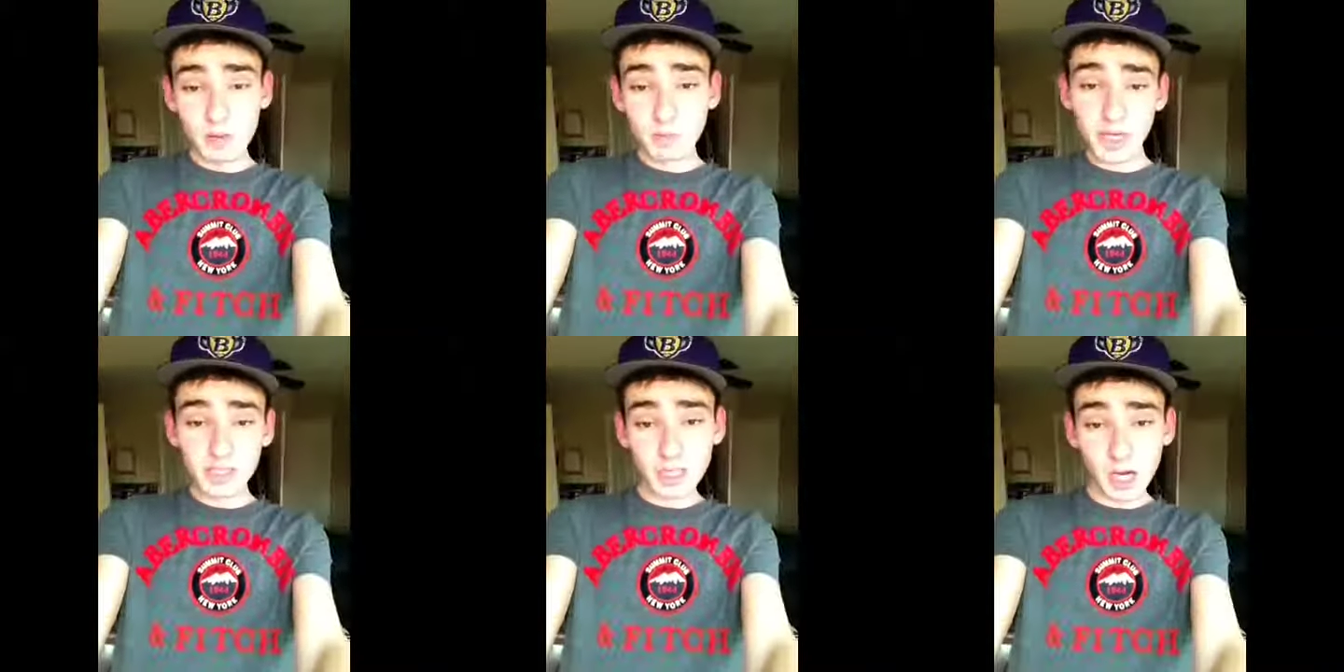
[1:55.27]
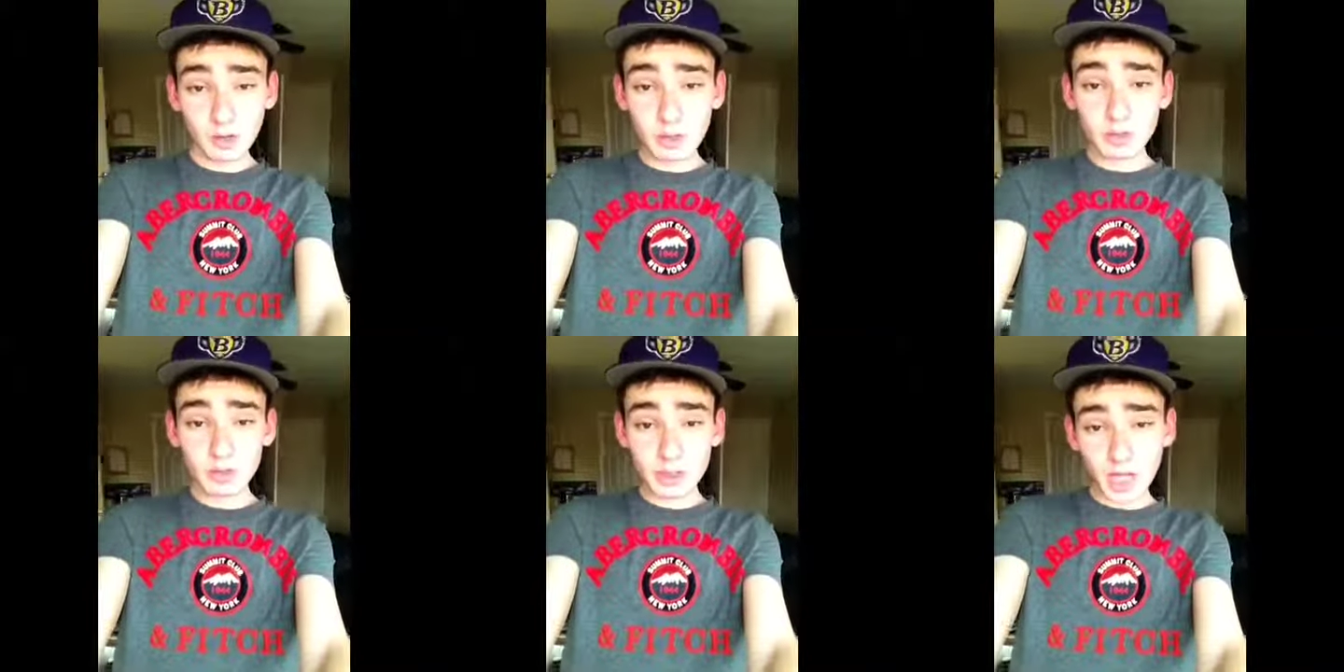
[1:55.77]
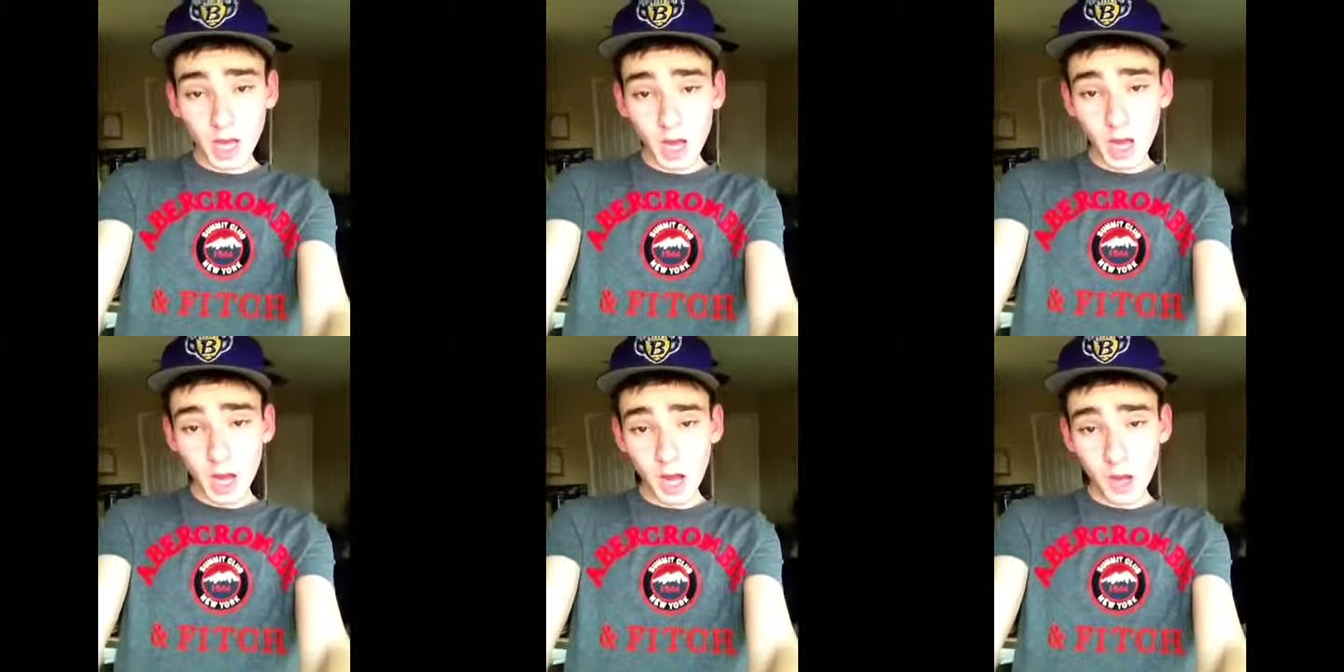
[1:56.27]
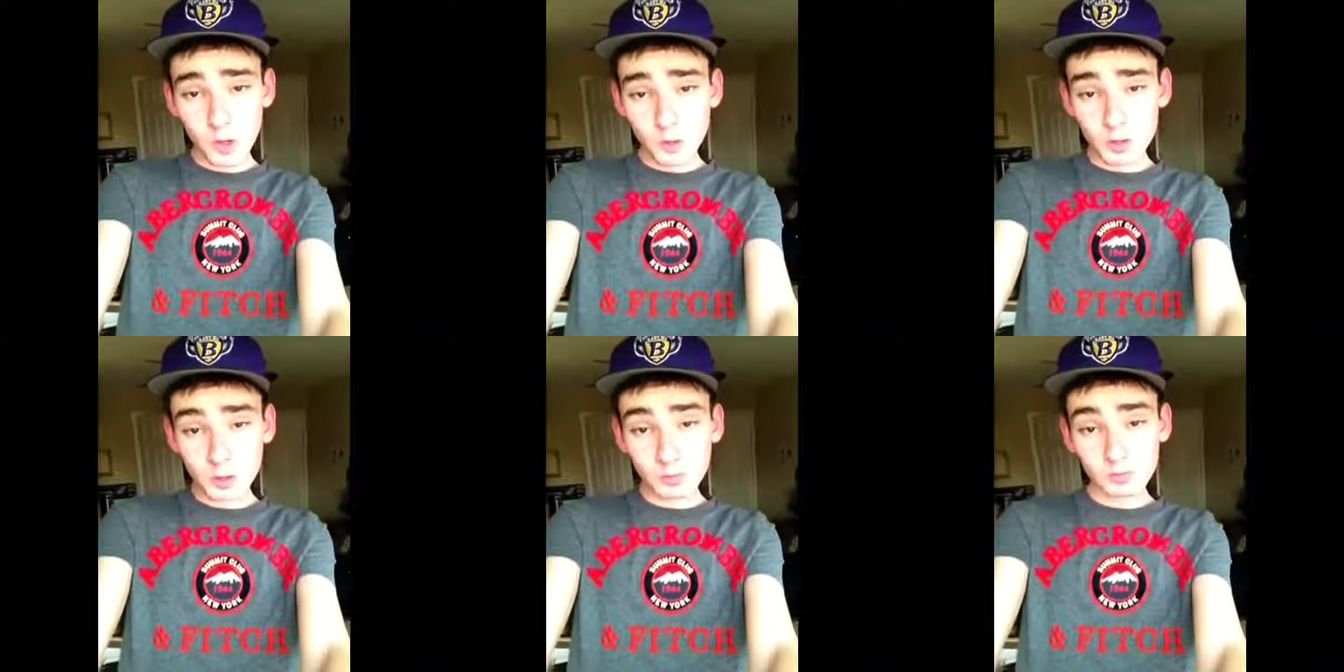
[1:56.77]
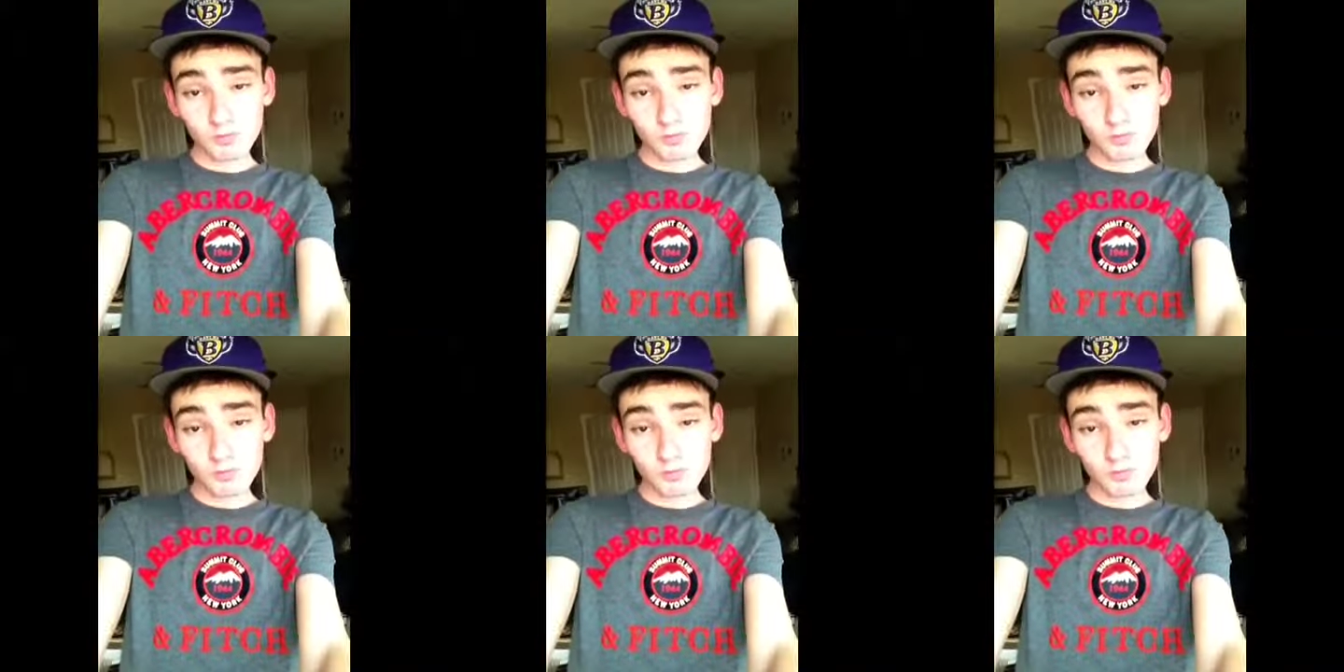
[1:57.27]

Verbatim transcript: Peace out, Girl Scouts.